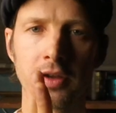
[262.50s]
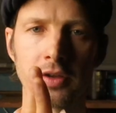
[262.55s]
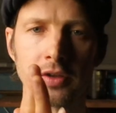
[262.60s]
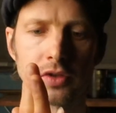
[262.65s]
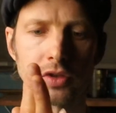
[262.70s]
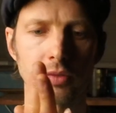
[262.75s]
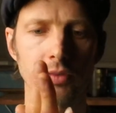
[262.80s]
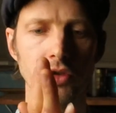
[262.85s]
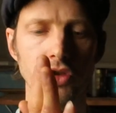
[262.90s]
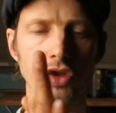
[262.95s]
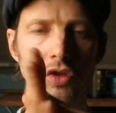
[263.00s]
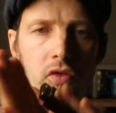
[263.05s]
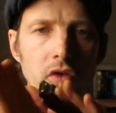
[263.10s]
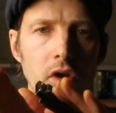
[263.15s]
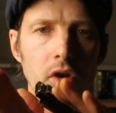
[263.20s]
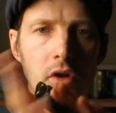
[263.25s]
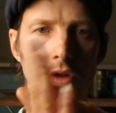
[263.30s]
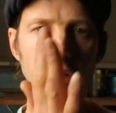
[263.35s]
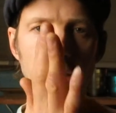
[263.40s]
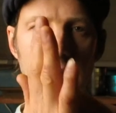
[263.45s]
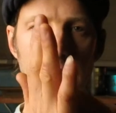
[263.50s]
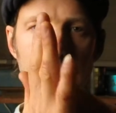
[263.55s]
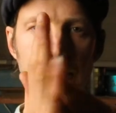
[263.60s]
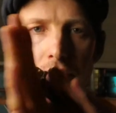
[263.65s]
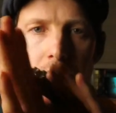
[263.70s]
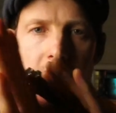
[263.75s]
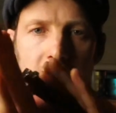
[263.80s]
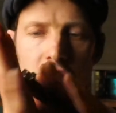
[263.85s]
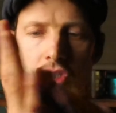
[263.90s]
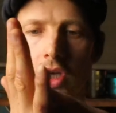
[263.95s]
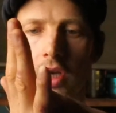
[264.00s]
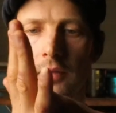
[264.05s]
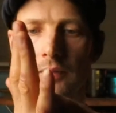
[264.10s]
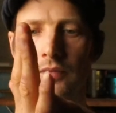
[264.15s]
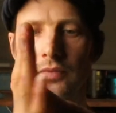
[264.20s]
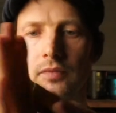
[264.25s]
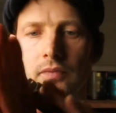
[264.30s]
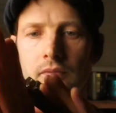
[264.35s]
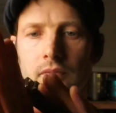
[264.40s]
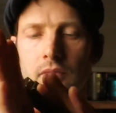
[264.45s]
So once you've got that pressure,
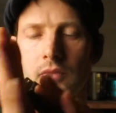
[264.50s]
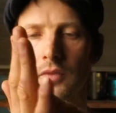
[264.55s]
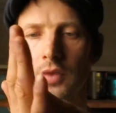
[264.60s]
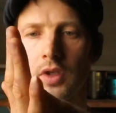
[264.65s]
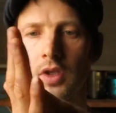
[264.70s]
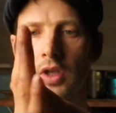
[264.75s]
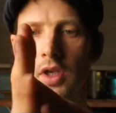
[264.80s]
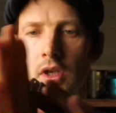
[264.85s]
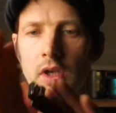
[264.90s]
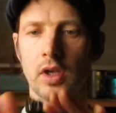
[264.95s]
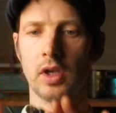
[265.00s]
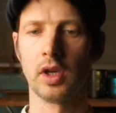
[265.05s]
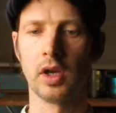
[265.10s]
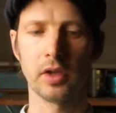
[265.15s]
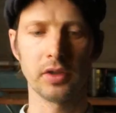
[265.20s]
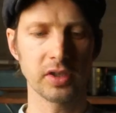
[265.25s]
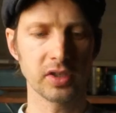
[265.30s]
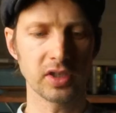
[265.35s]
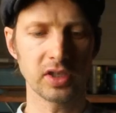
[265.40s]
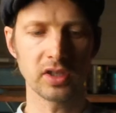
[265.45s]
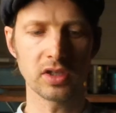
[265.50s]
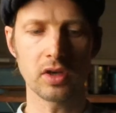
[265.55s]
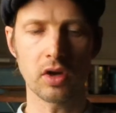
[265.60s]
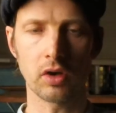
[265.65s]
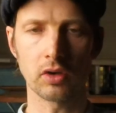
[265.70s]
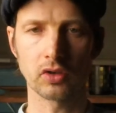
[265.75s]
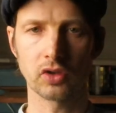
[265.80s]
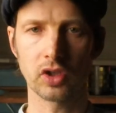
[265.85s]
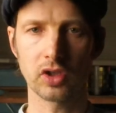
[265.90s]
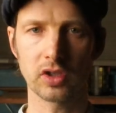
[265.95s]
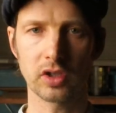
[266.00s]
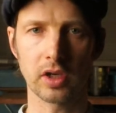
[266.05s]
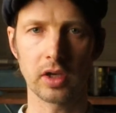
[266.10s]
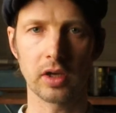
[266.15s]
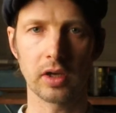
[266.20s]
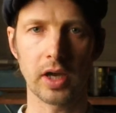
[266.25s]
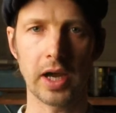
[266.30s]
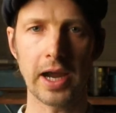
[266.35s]
and this is not just a